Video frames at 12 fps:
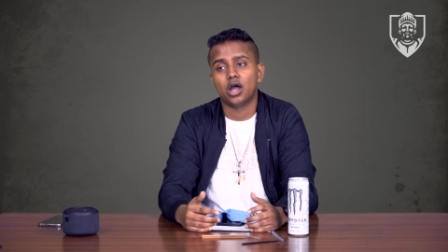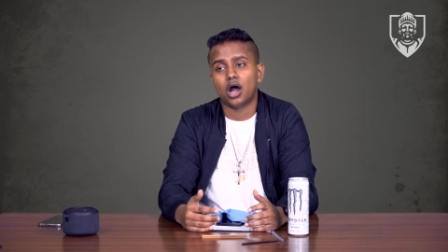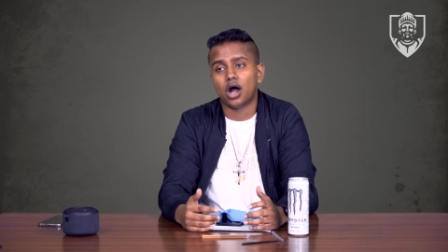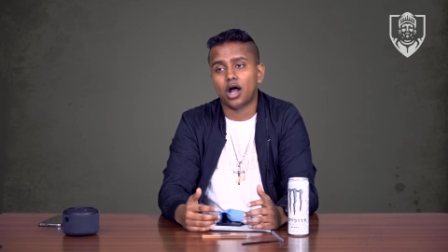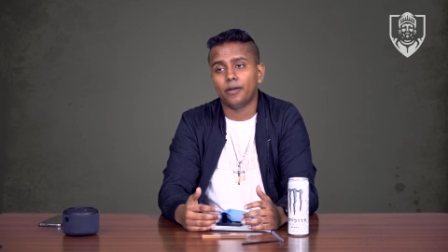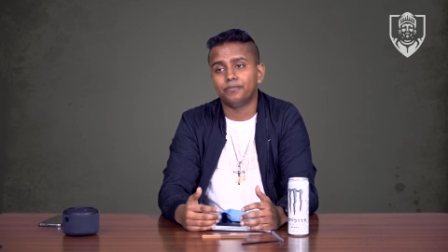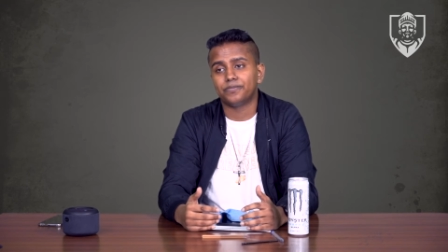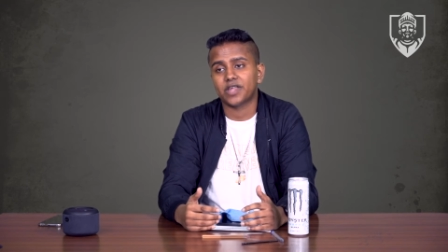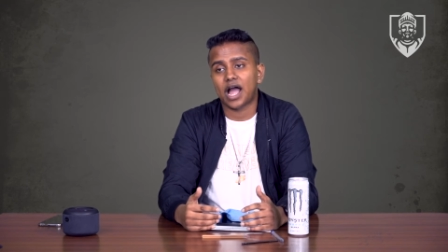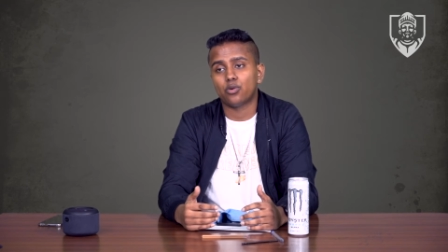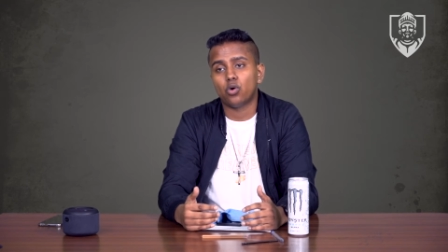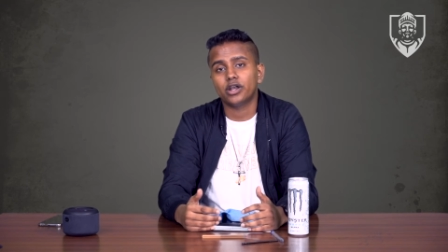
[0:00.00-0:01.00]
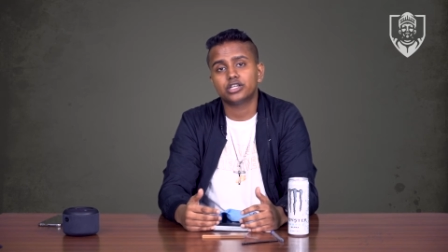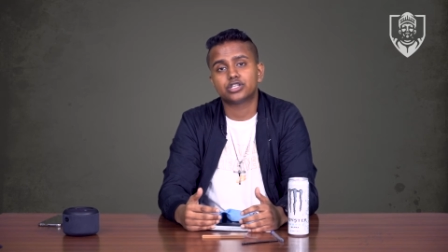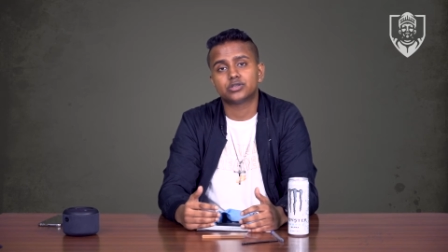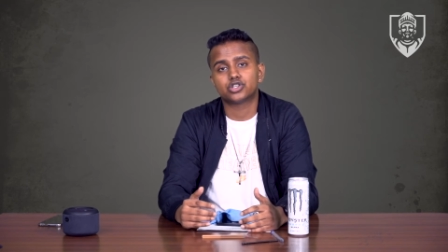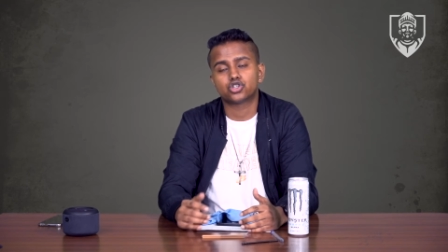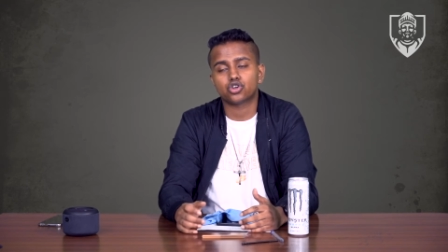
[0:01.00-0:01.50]
um, I wanted to
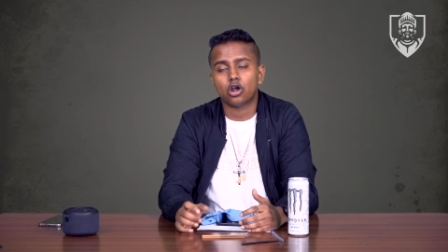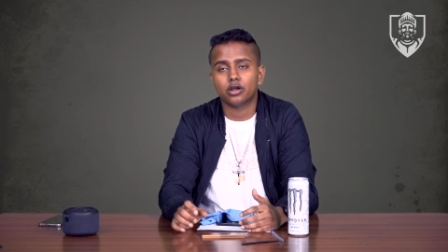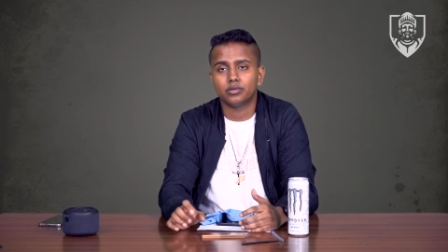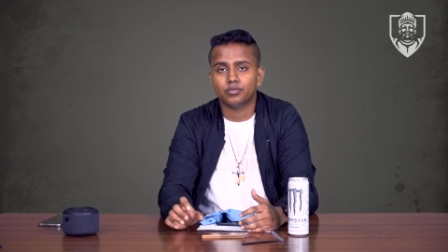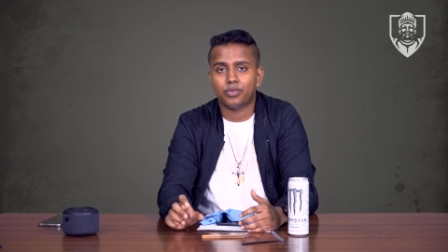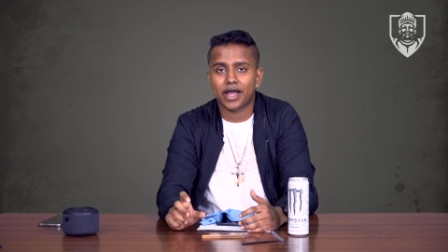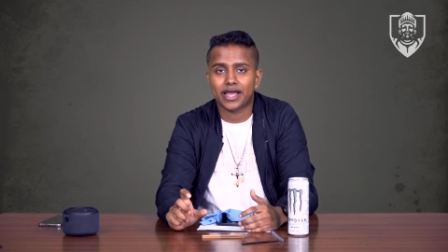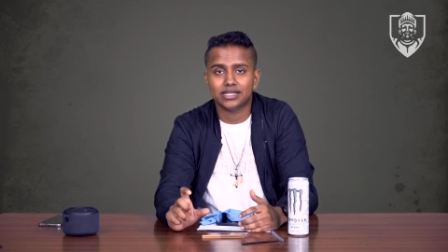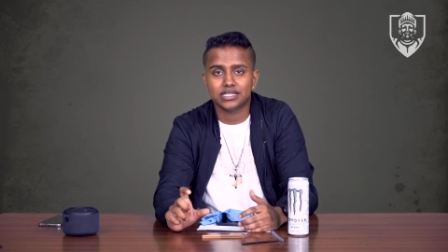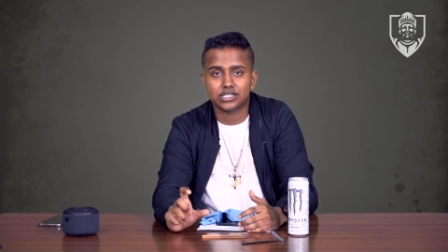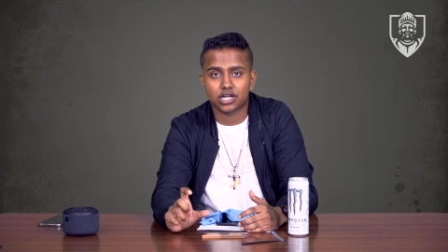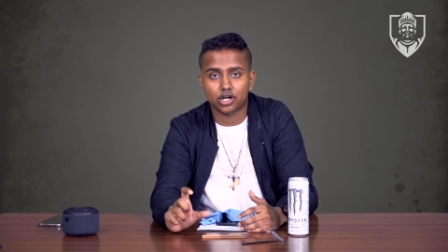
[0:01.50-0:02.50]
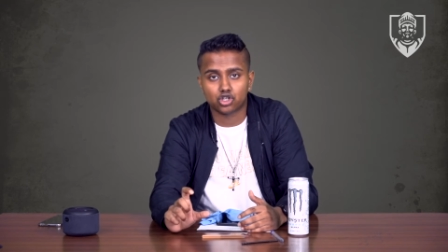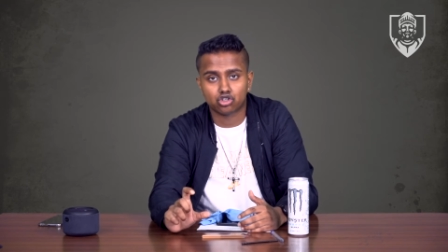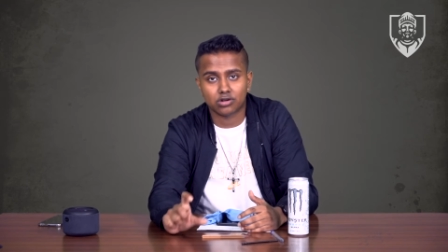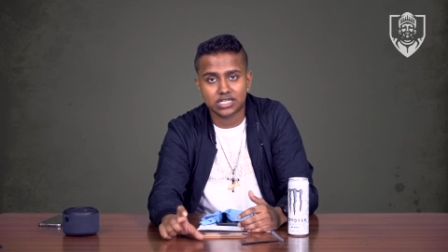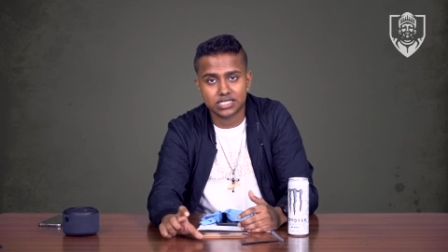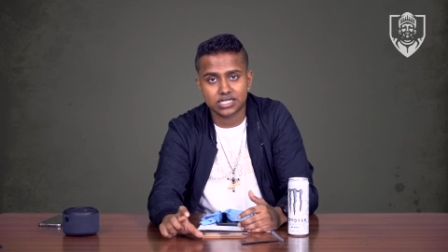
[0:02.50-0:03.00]
start by at least
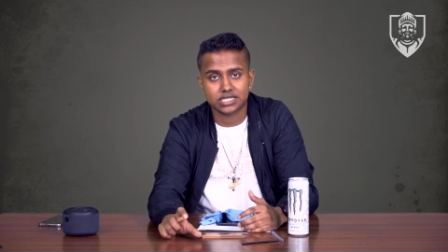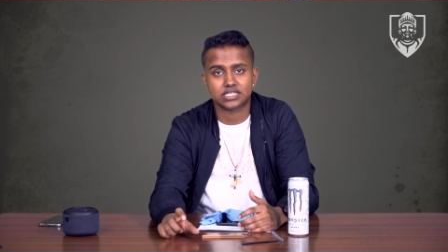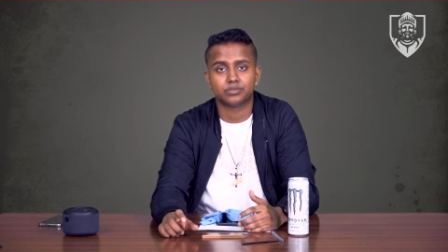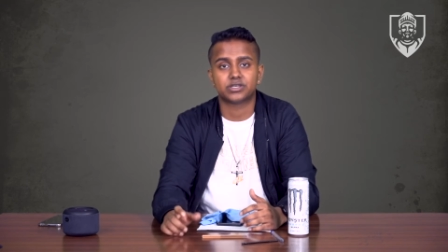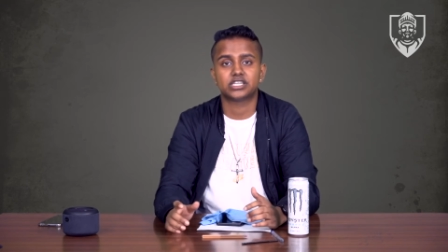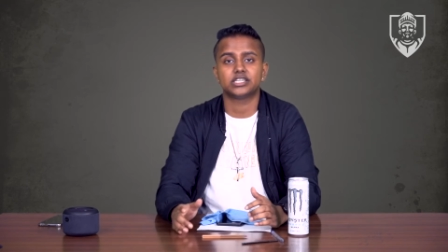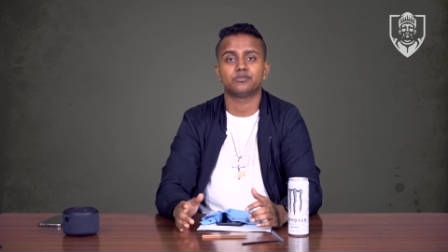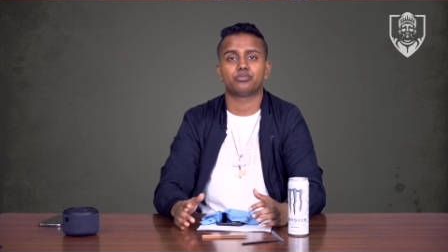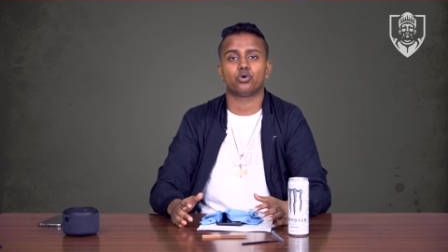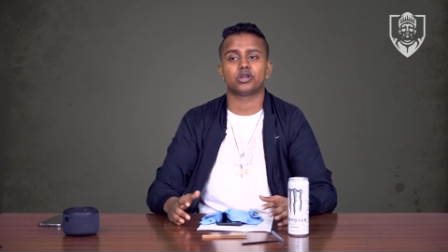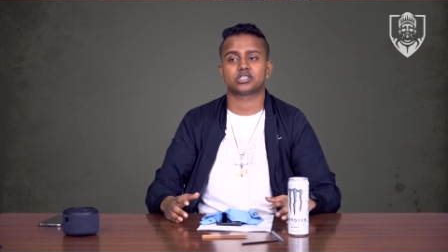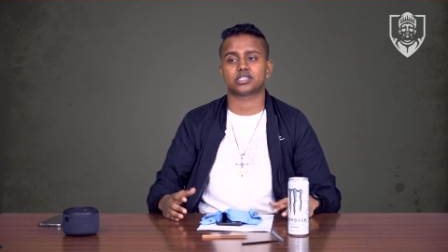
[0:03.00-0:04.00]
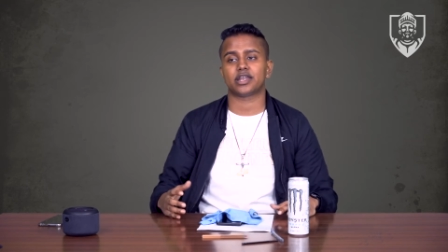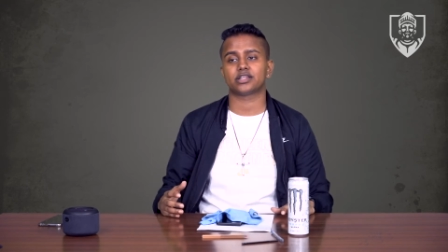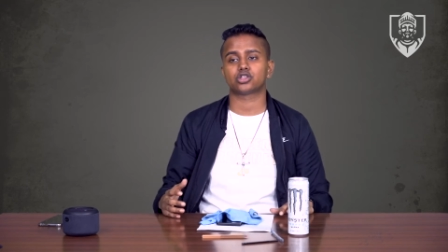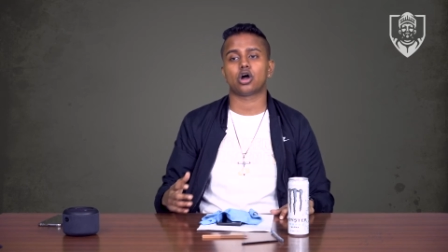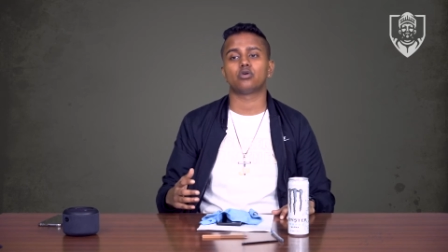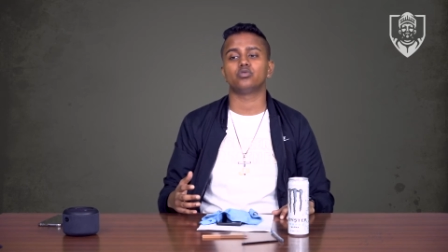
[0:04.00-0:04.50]
addressing some key points that I
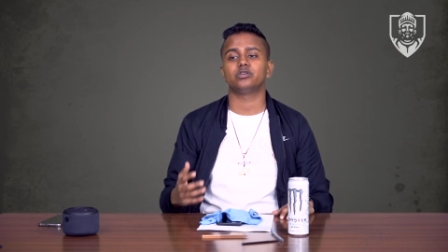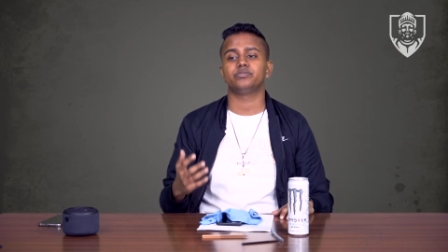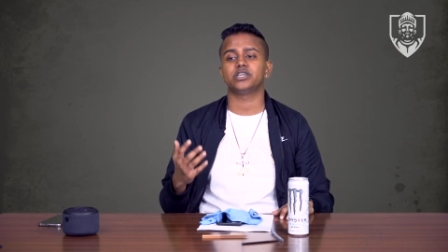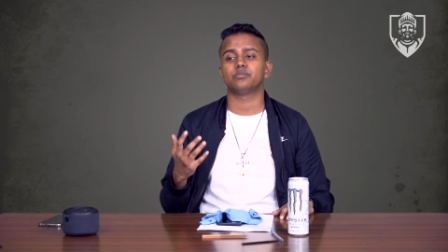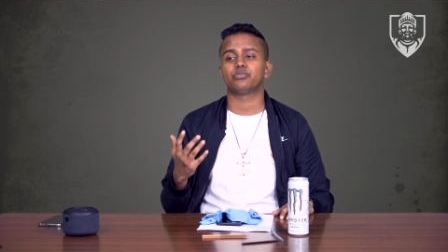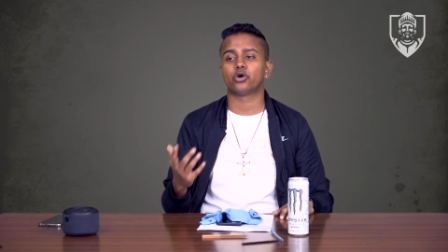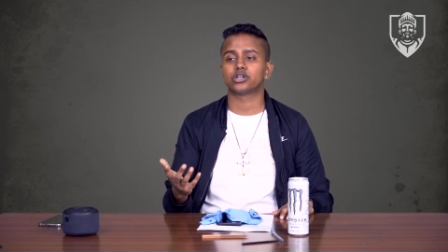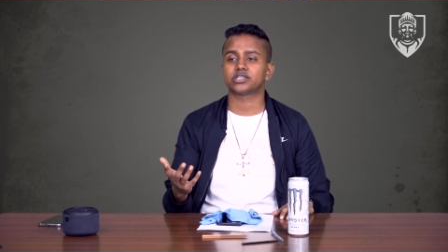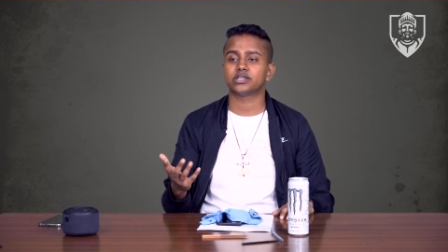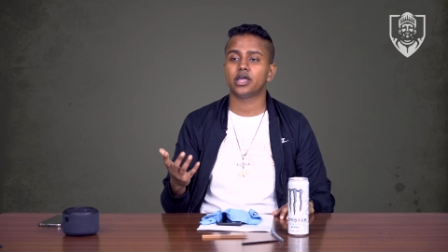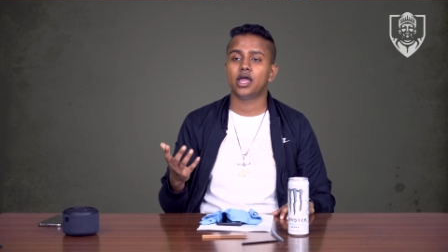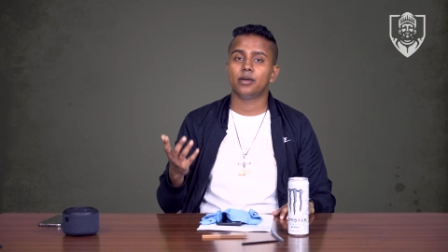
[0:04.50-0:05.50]
thought would be important